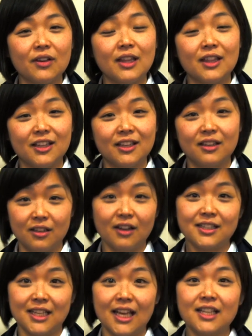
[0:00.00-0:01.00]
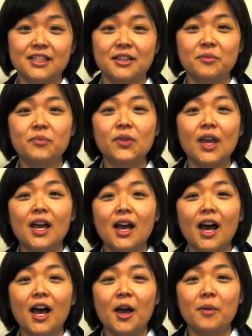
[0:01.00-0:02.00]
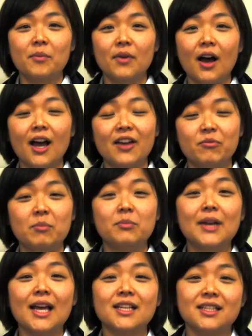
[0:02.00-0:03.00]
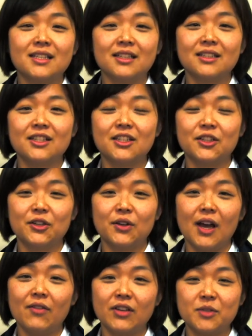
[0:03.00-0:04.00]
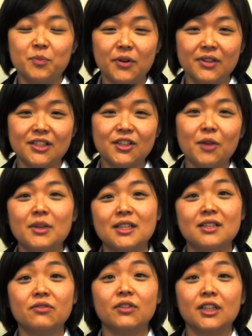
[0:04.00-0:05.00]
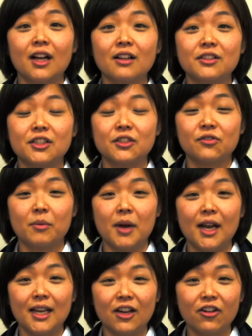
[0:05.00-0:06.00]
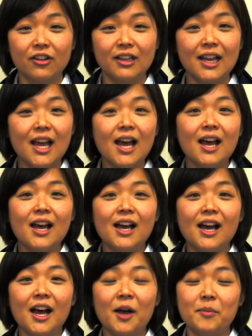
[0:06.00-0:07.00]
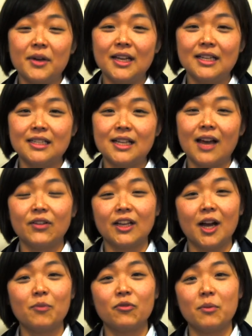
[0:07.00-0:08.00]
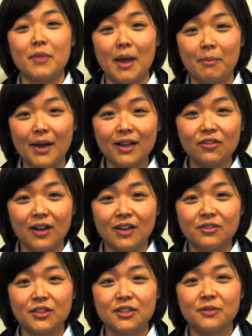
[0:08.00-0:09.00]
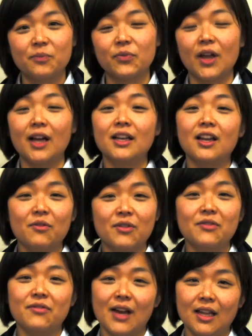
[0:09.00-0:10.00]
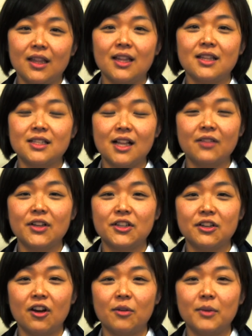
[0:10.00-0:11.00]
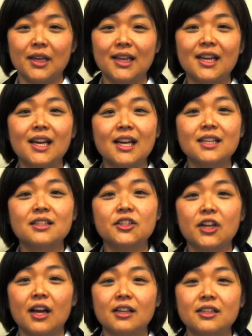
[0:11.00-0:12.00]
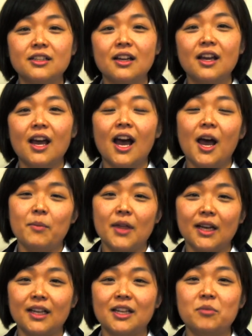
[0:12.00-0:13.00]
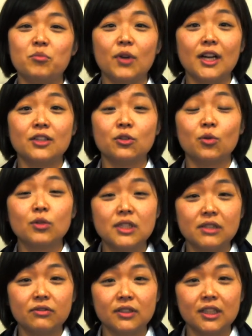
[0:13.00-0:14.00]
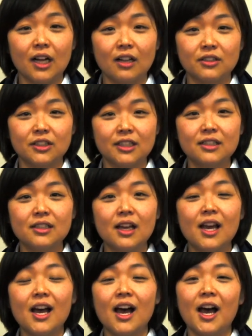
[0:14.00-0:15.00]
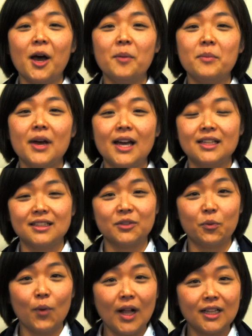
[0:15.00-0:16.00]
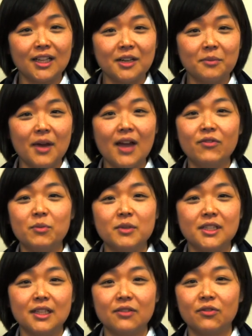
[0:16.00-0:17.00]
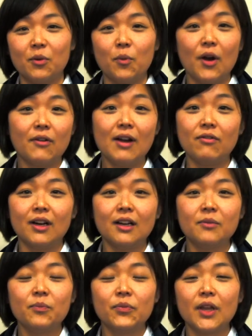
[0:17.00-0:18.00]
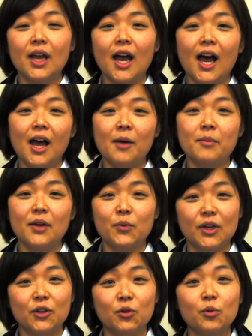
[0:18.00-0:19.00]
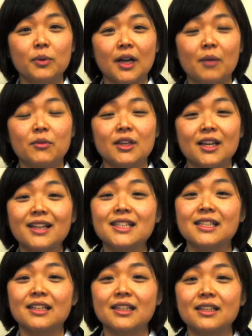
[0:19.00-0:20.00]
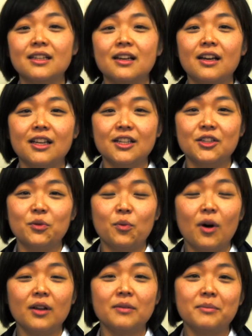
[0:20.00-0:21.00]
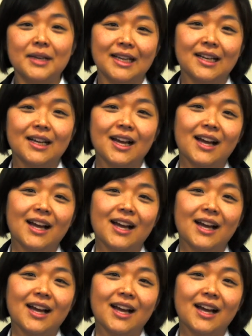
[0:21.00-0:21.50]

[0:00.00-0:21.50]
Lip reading: in the United Kingdom, I have been blessed to have experienced so many different cultures from early on. And having come from that background, I love the fact that the Salvation Army is a church that can embrace all different cultures and can welcome everybody from wherever, and we can all become united into one big